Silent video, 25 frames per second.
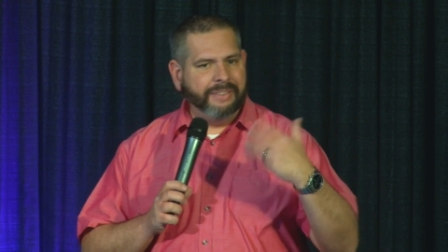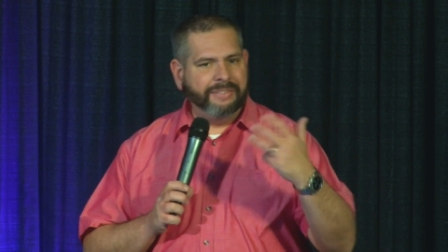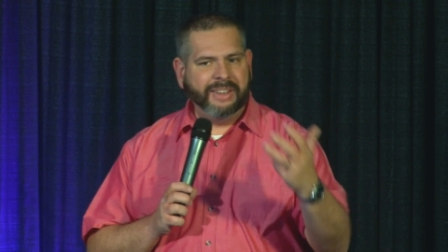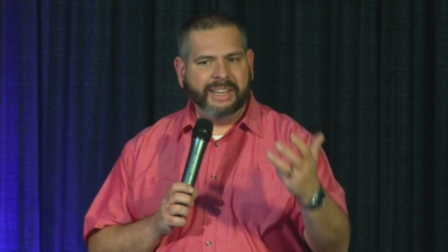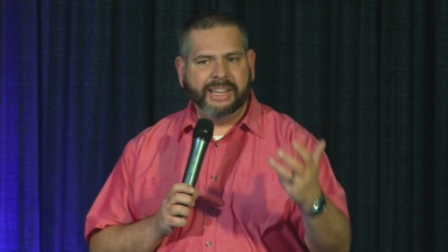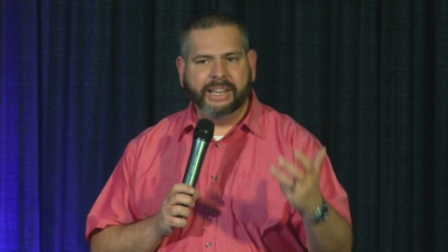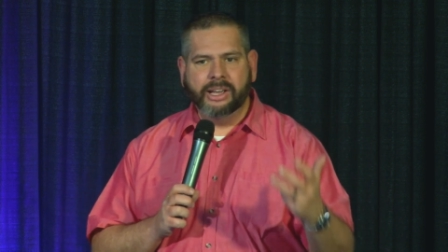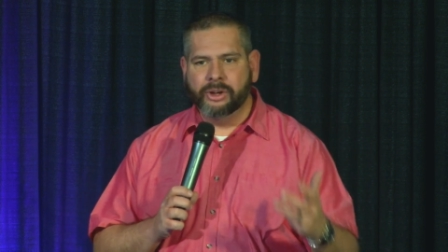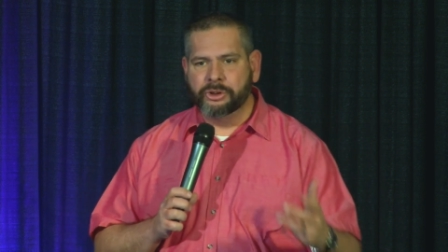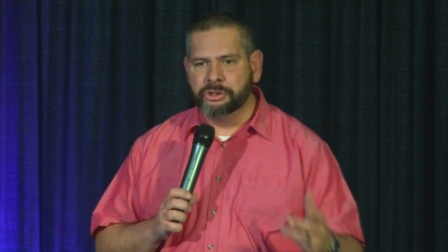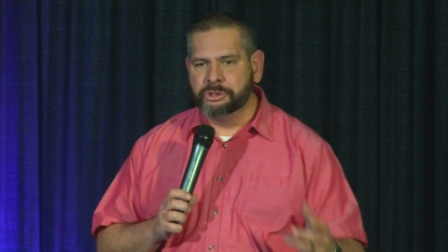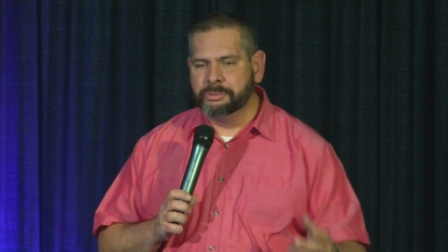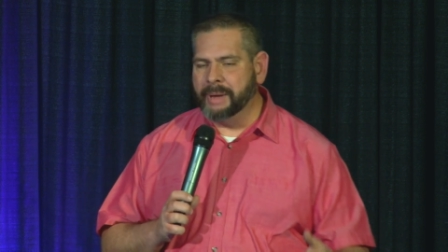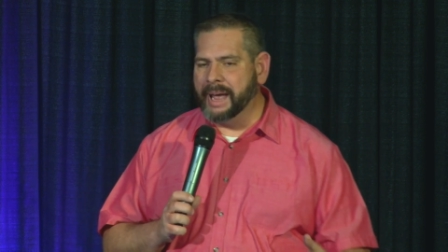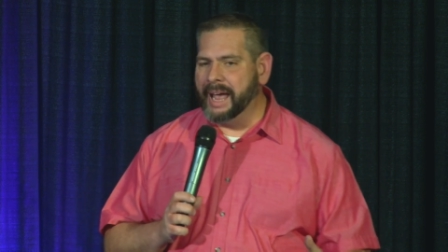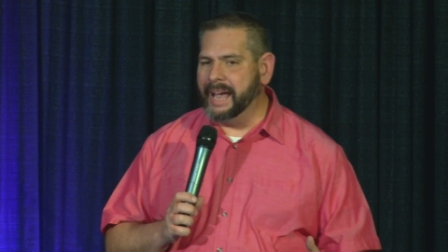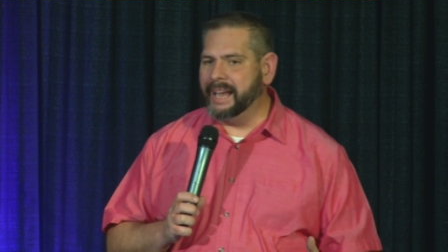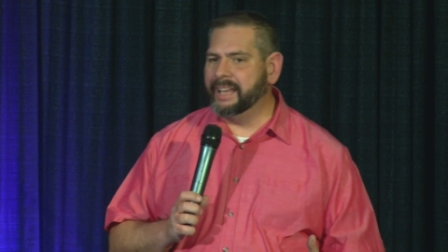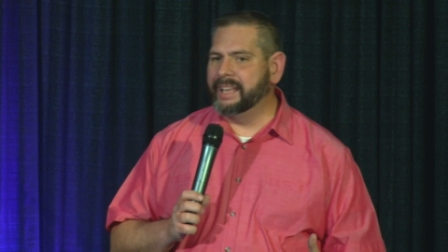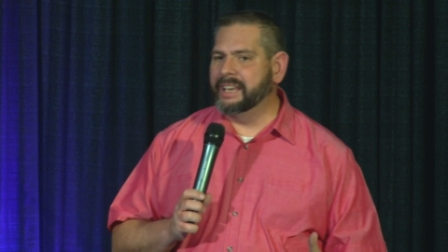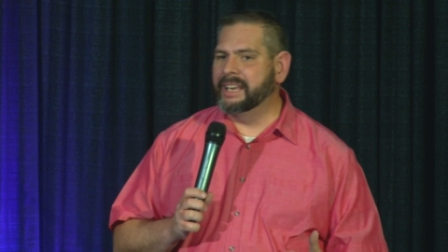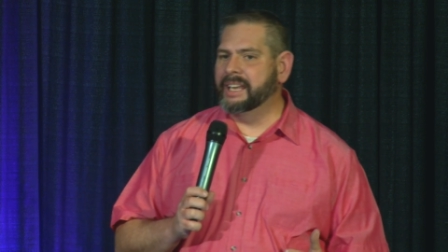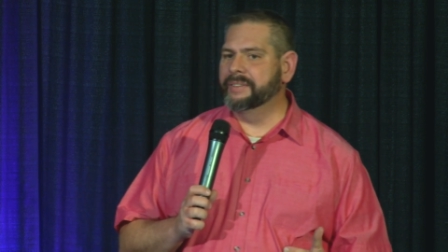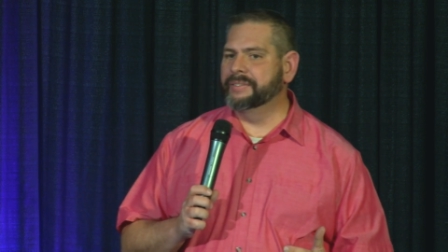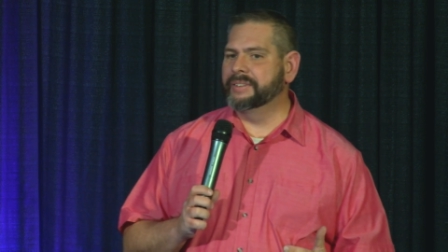if he goes
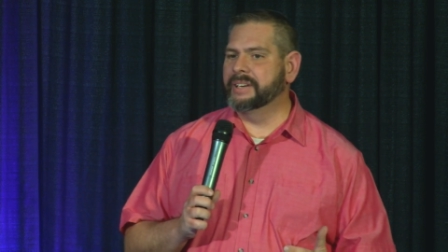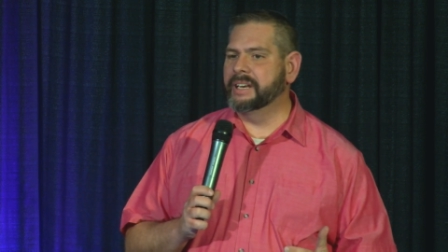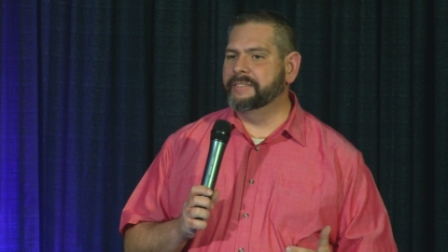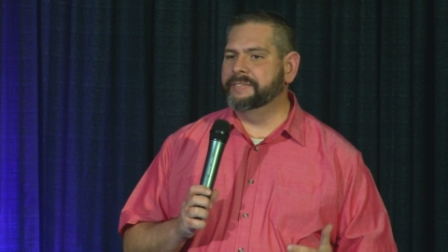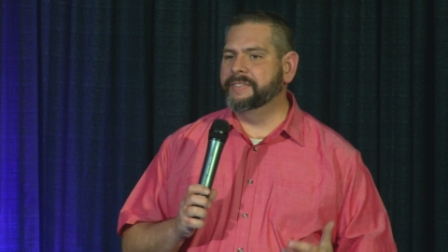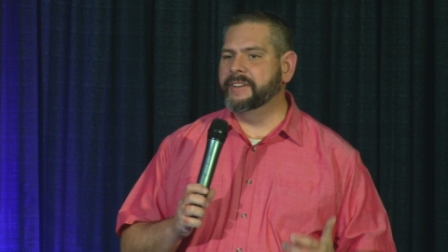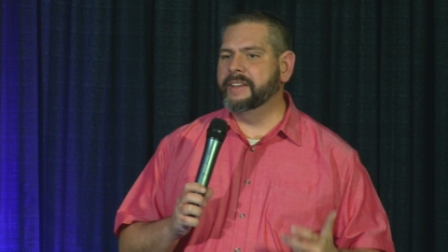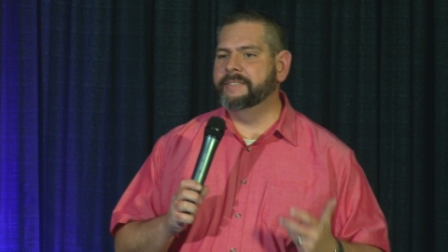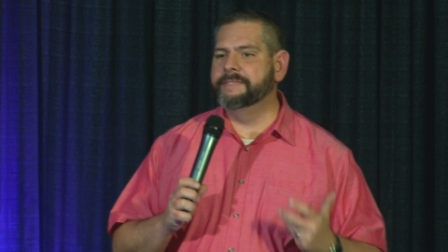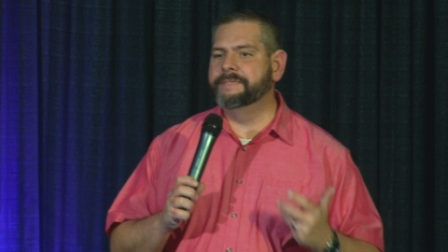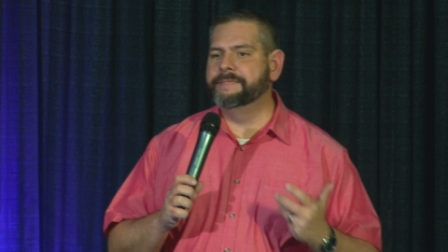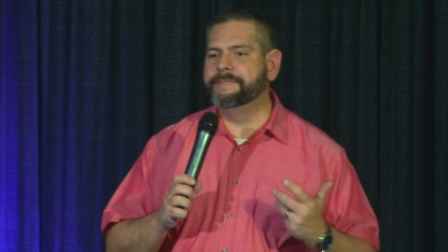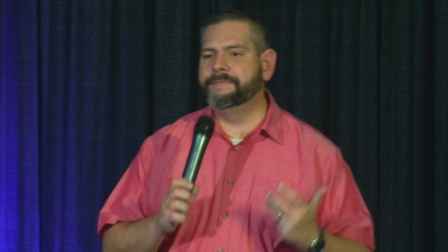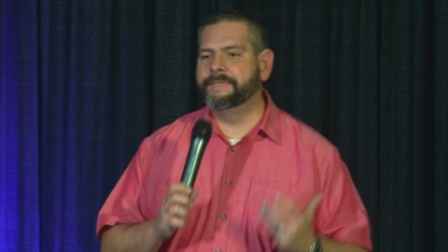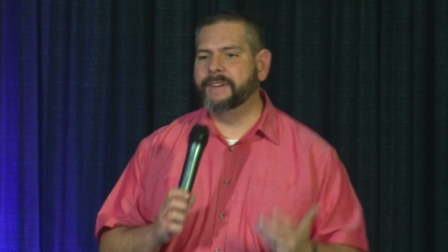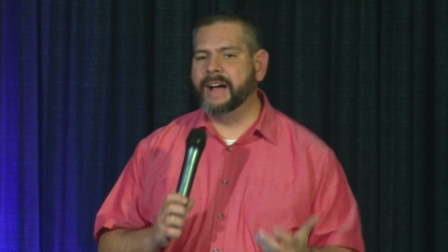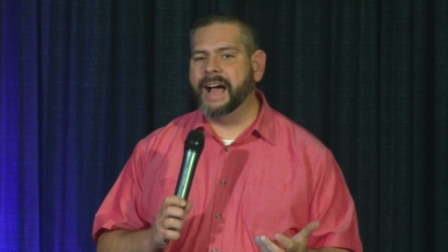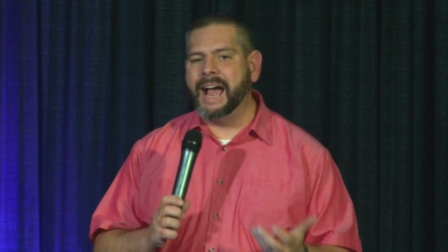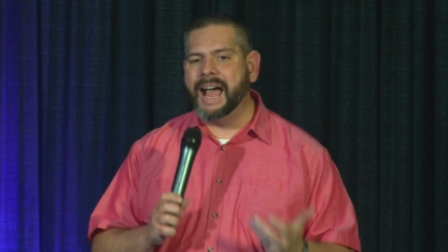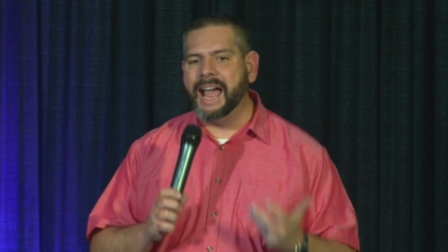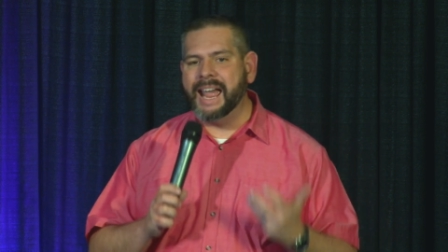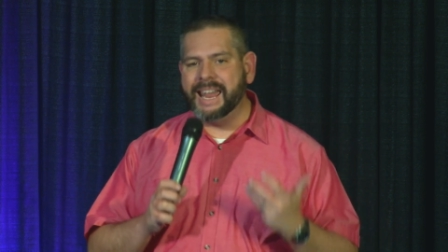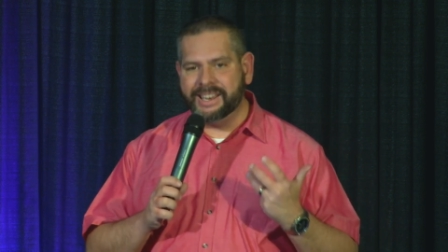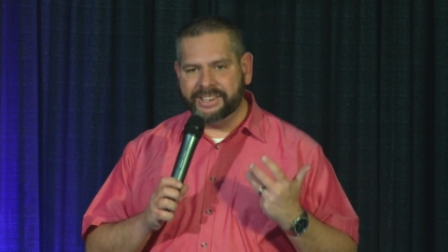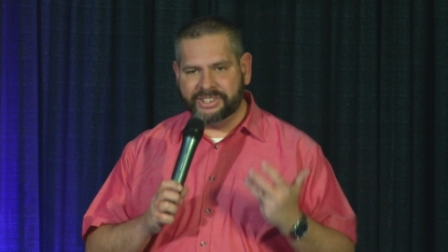back and even if he
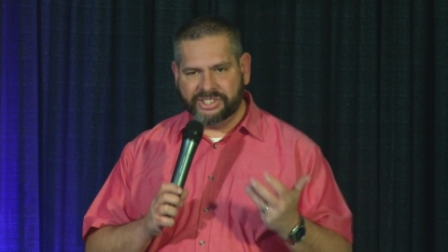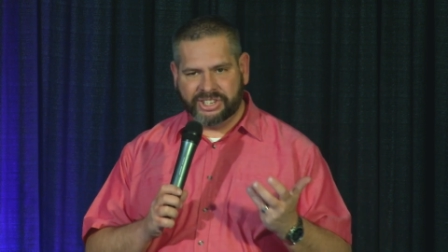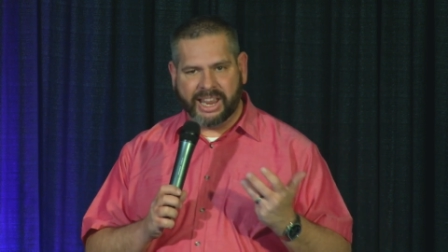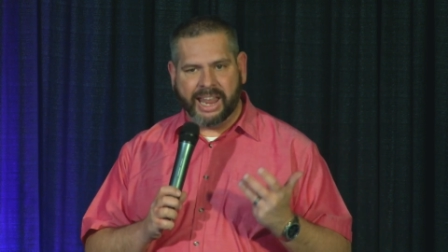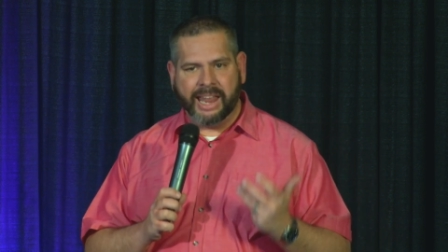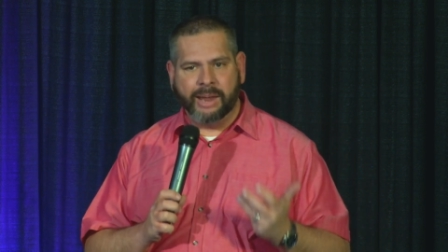finds